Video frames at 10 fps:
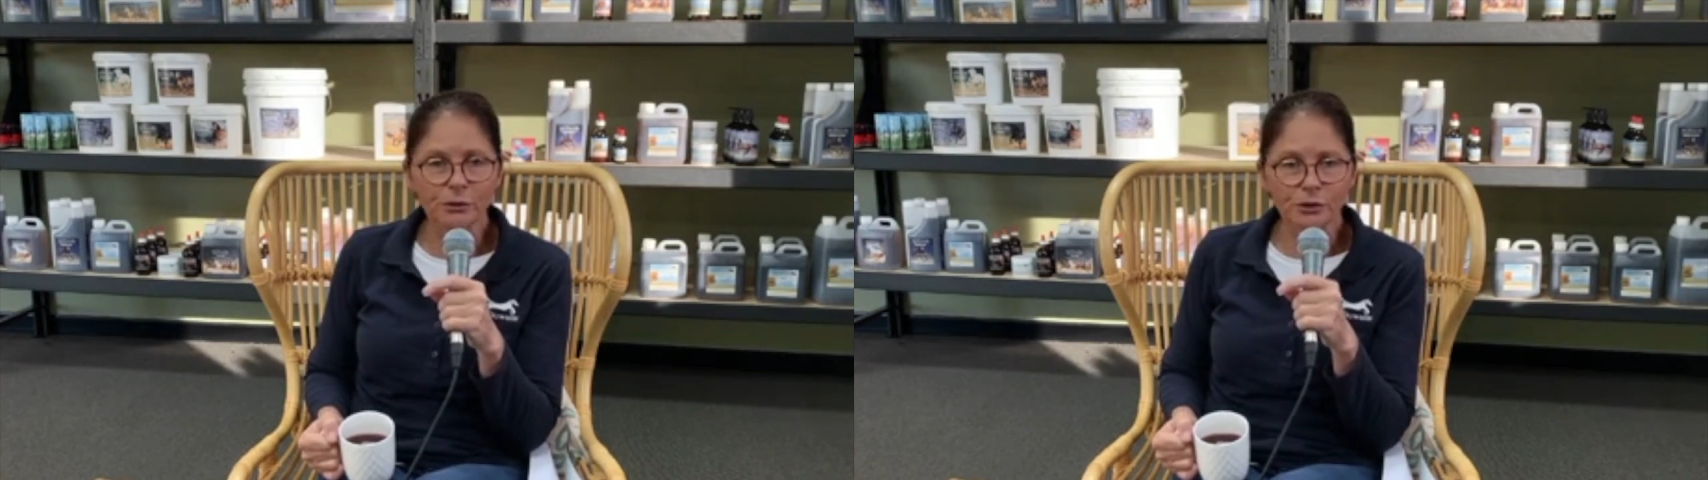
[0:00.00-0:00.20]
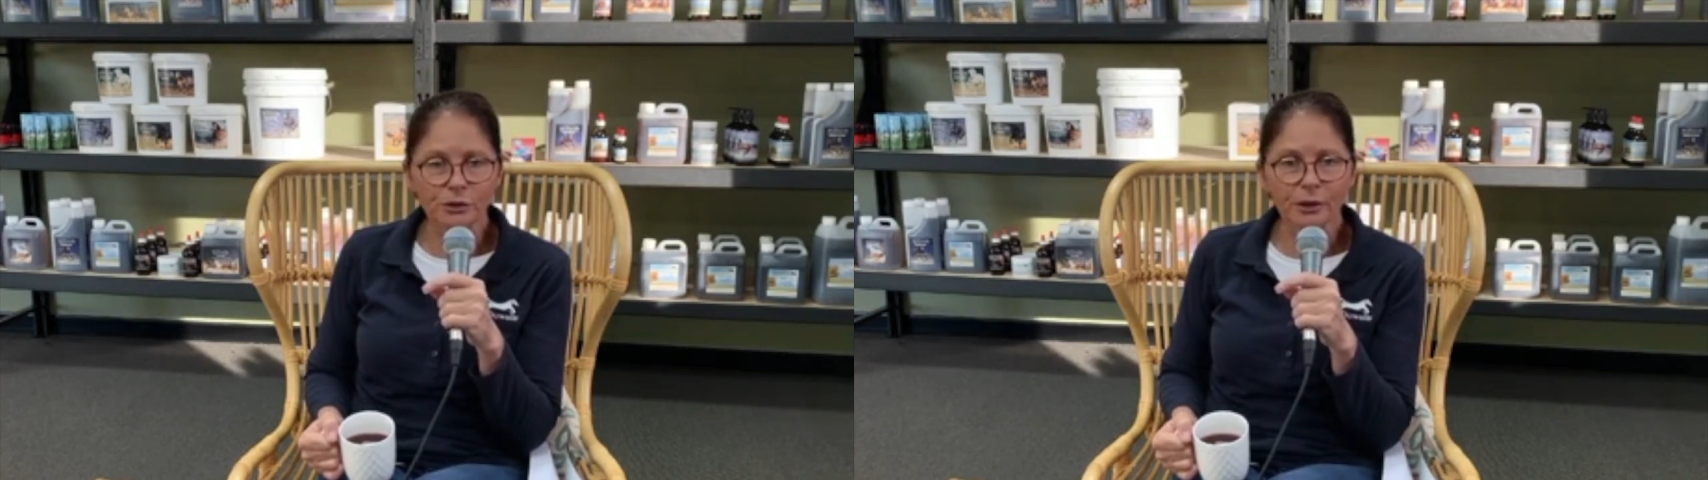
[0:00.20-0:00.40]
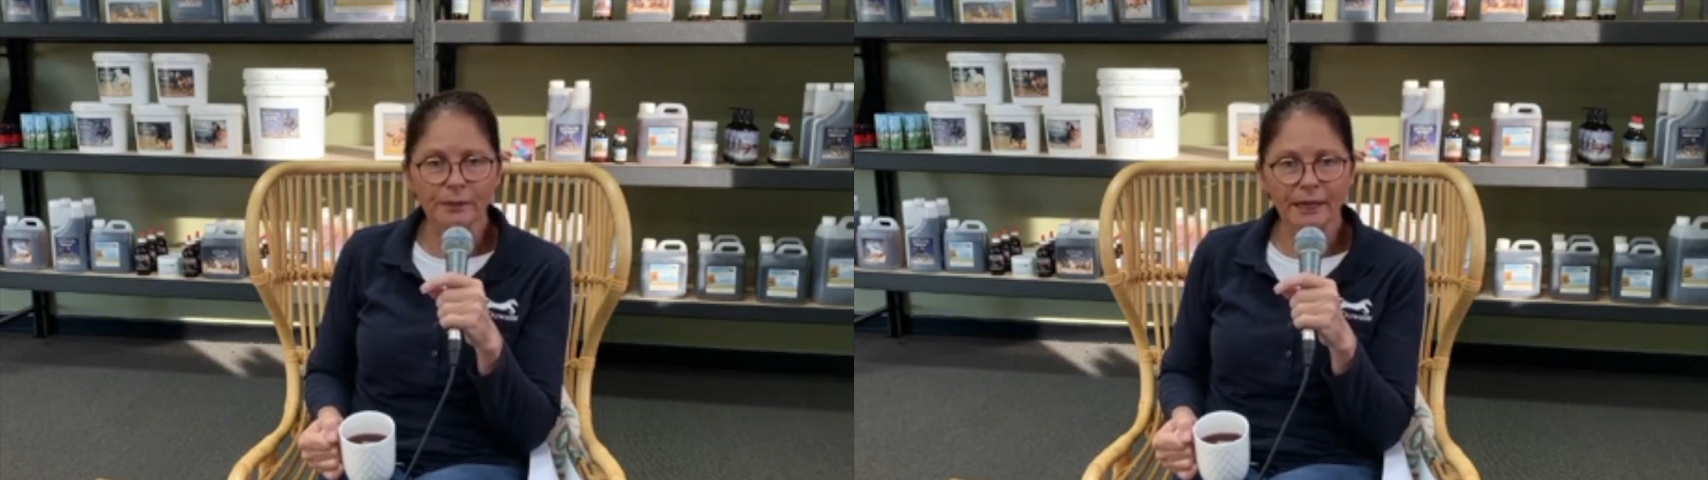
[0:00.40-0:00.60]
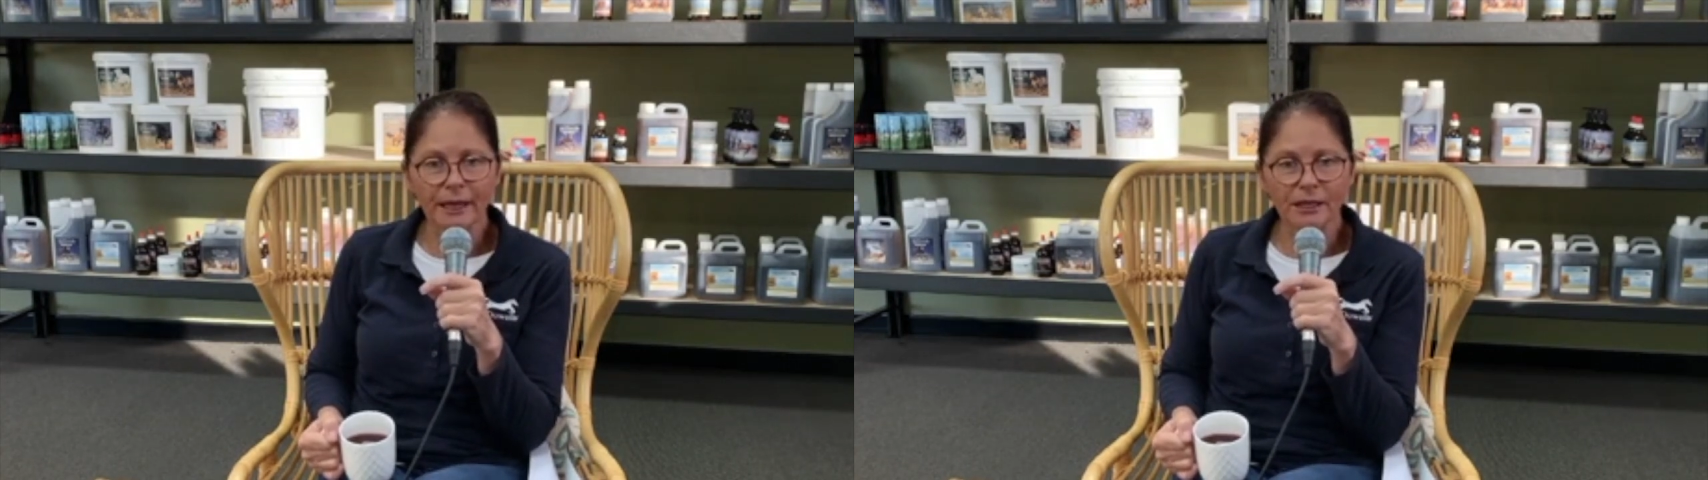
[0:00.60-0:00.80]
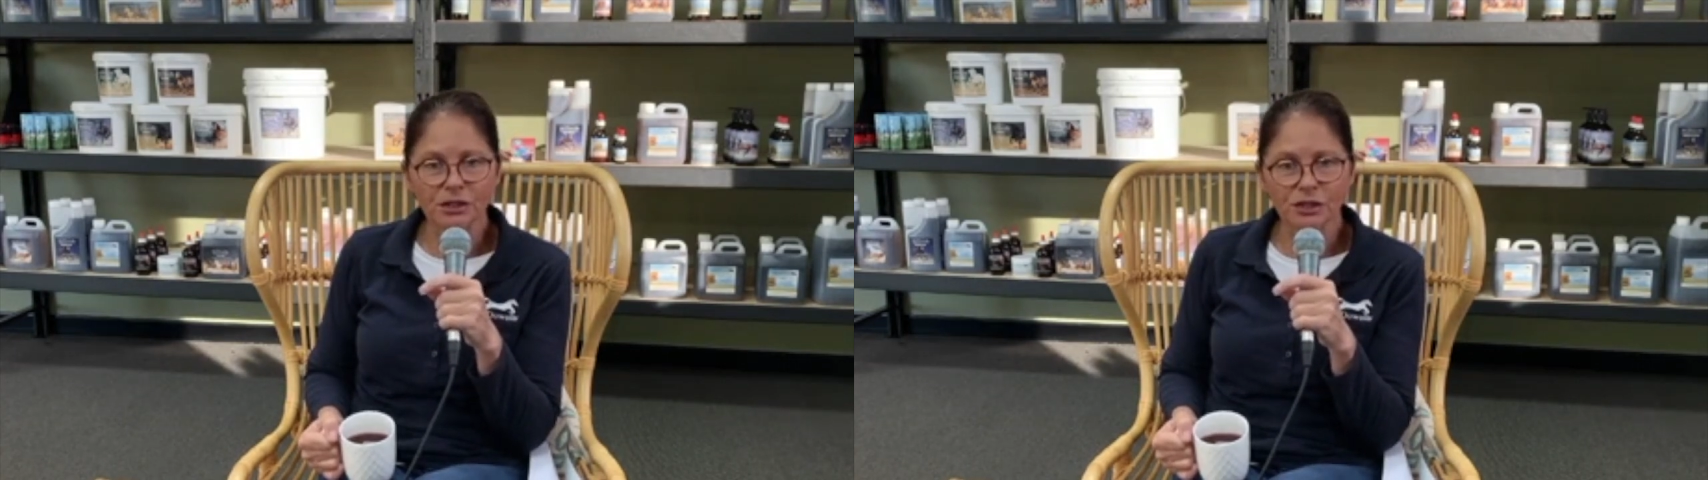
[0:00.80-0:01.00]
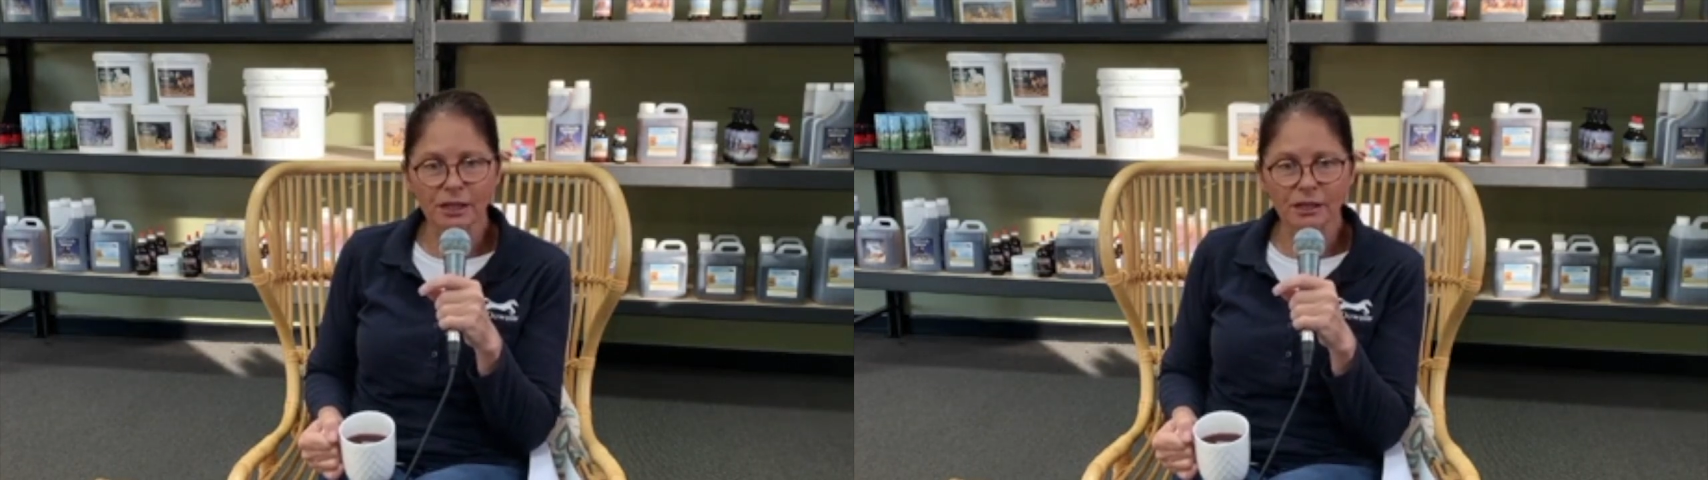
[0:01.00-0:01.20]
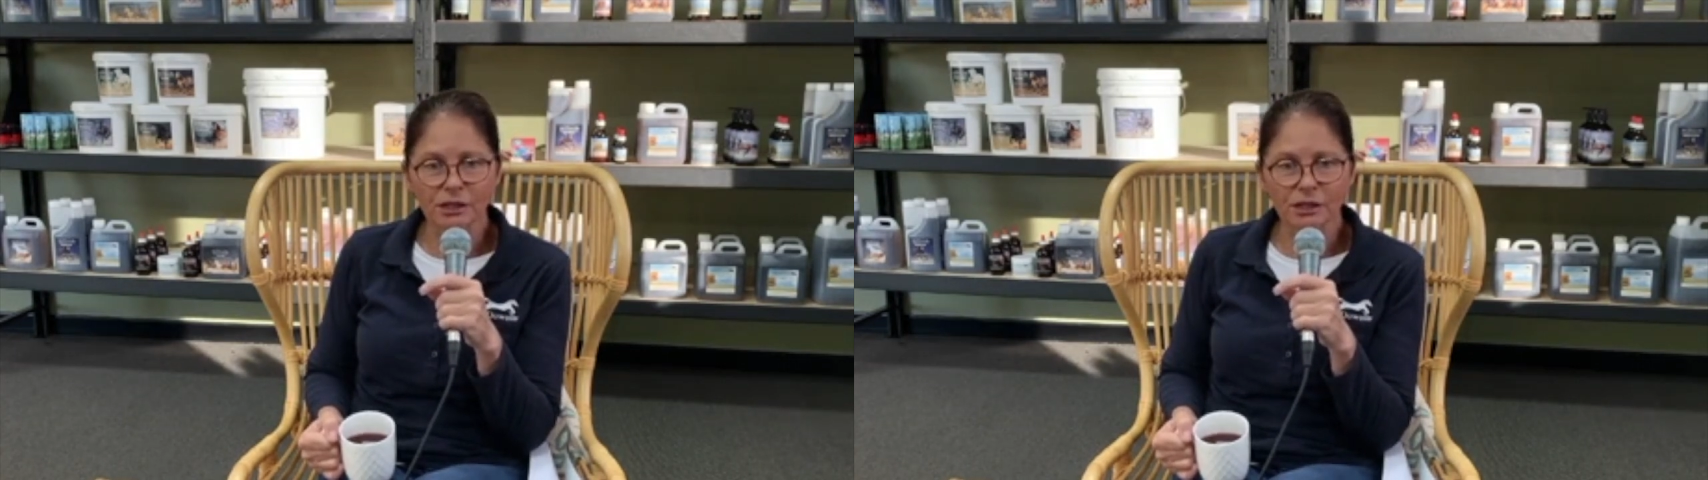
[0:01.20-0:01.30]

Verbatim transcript: who was doing a PhD.